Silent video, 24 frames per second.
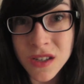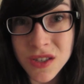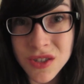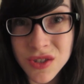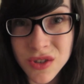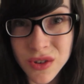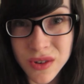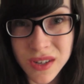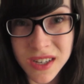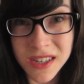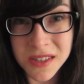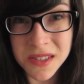
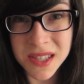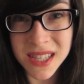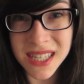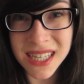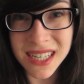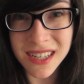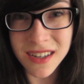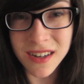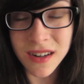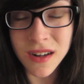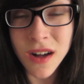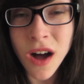So here's the
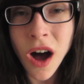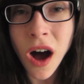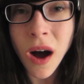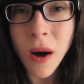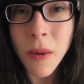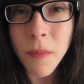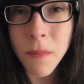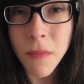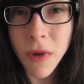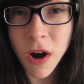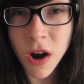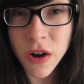deal.
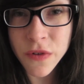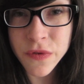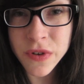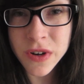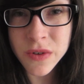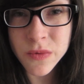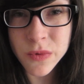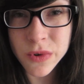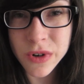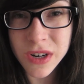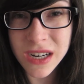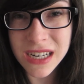Our
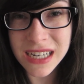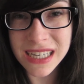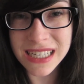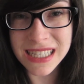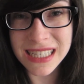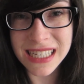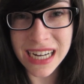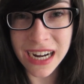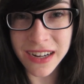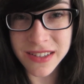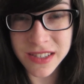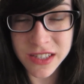friend Warren is
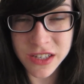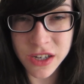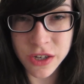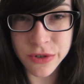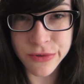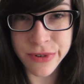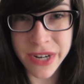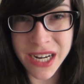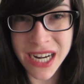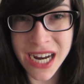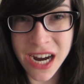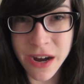downstairs
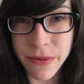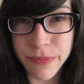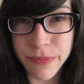right now